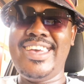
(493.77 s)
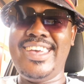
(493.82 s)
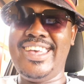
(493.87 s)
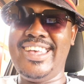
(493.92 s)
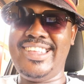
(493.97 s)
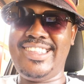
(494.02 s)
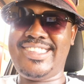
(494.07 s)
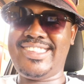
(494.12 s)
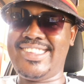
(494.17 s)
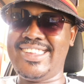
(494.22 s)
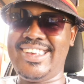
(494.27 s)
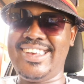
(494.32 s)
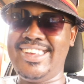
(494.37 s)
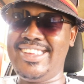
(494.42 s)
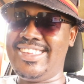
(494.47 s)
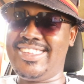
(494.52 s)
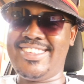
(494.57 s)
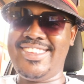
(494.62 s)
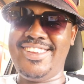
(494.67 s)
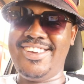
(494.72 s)
it's
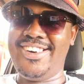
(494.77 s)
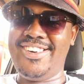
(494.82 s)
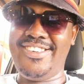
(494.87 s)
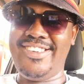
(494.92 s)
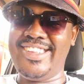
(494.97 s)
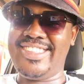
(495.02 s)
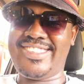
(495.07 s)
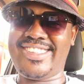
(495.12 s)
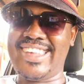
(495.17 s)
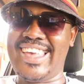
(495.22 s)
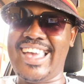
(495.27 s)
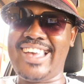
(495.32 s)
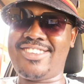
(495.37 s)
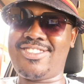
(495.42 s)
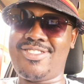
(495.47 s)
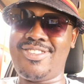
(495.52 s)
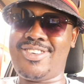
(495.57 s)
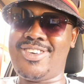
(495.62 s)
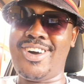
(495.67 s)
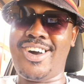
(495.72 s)

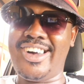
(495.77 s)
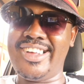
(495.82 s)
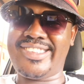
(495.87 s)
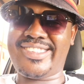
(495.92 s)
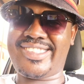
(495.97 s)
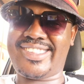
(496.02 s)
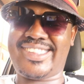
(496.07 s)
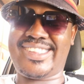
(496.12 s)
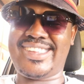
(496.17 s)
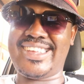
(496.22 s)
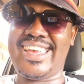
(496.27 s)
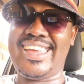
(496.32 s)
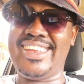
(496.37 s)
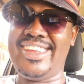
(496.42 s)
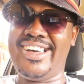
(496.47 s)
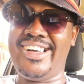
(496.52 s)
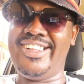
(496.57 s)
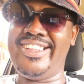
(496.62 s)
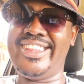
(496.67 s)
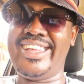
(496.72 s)
extra costs
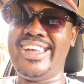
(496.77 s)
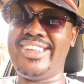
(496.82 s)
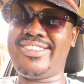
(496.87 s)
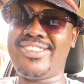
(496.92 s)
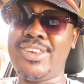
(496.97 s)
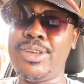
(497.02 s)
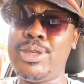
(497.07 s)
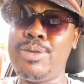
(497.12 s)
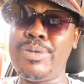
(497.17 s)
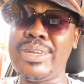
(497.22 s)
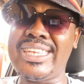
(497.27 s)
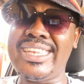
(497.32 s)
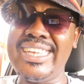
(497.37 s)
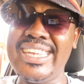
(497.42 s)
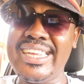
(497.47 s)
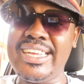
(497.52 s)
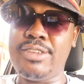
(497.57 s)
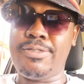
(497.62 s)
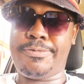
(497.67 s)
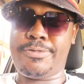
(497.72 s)
and all that. So you would
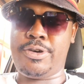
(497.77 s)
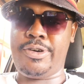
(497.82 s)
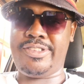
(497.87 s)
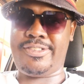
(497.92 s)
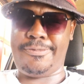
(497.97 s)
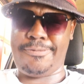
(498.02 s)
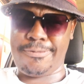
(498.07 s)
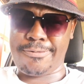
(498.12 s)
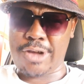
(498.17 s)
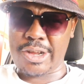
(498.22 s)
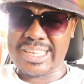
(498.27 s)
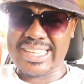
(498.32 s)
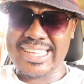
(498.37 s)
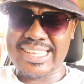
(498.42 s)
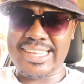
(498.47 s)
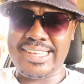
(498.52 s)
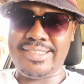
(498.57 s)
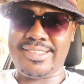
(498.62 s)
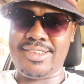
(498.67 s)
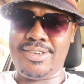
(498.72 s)
need, of course, if you've got
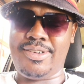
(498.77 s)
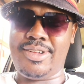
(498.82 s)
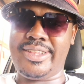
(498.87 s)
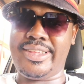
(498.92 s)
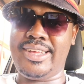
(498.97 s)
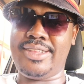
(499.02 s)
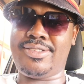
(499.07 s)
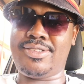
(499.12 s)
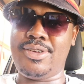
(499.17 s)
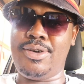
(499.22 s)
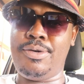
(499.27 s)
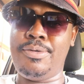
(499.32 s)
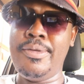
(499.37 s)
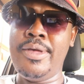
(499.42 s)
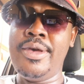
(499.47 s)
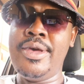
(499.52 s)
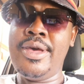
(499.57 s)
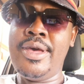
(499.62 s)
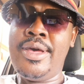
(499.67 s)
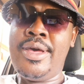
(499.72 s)
kids and all that. So
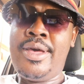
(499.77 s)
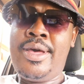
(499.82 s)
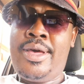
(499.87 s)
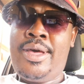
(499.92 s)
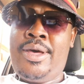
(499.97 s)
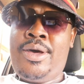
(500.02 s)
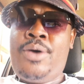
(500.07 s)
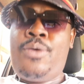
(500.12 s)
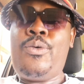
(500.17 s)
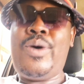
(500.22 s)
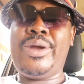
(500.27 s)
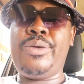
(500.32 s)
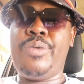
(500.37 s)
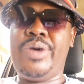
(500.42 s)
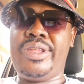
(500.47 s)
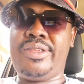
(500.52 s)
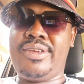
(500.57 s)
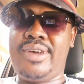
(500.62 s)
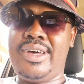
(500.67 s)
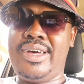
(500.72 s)
one
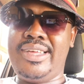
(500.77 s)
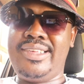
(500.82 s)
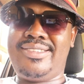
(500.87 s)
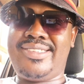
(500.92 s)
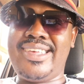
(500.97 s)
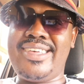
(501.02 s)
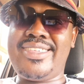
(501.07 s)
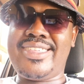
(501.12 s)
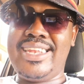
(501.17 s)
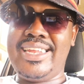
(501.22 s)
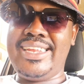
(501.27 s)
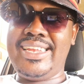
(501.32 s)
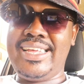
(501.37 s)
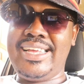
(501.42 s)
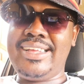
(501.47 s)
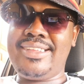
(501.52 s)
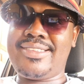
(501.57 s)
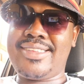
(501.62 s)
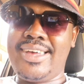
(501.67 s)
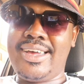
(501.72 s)
would essentially
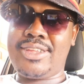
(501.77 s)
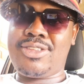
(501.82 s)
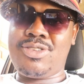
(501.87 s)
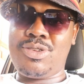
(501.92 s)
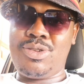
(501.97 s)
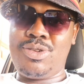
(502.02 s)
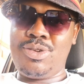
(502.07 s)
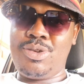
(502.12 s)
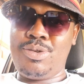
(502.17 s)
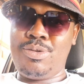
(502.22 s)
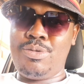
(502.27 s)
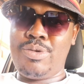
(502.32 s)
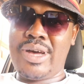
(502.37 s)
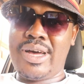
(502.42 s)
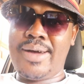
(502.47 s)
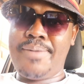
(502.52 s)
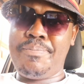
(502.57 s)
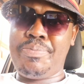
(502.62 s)
need to do